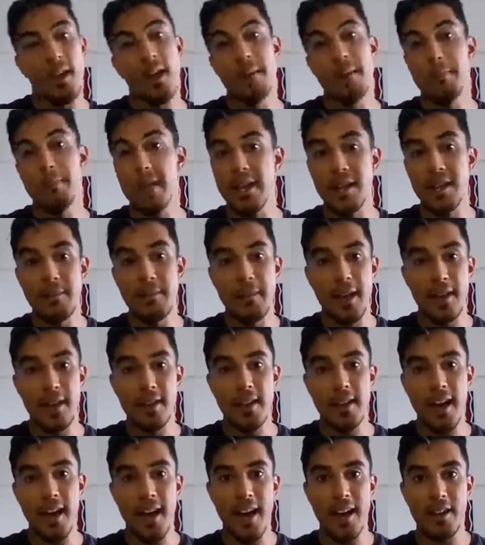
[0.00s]
a beta
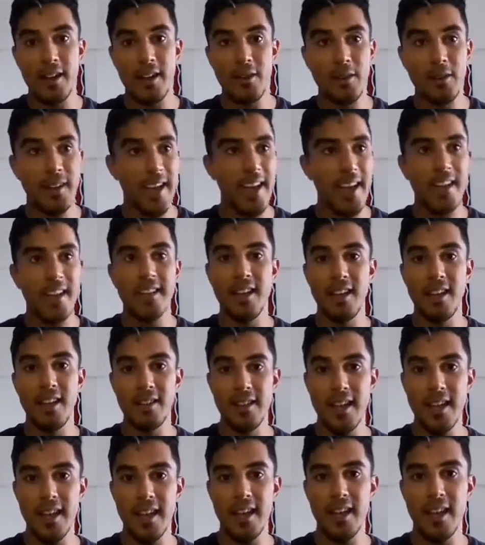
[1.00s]
male guy who can't
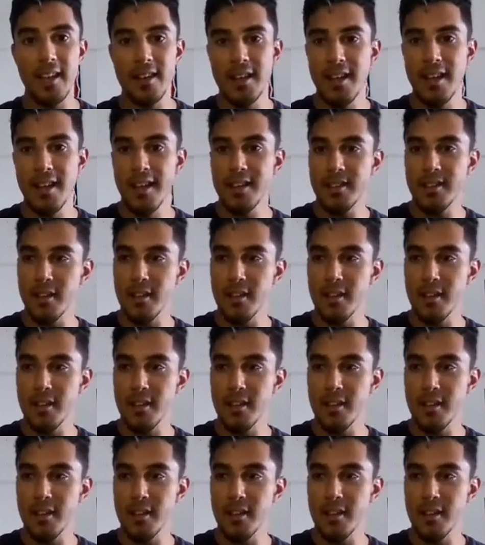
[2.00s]
get laid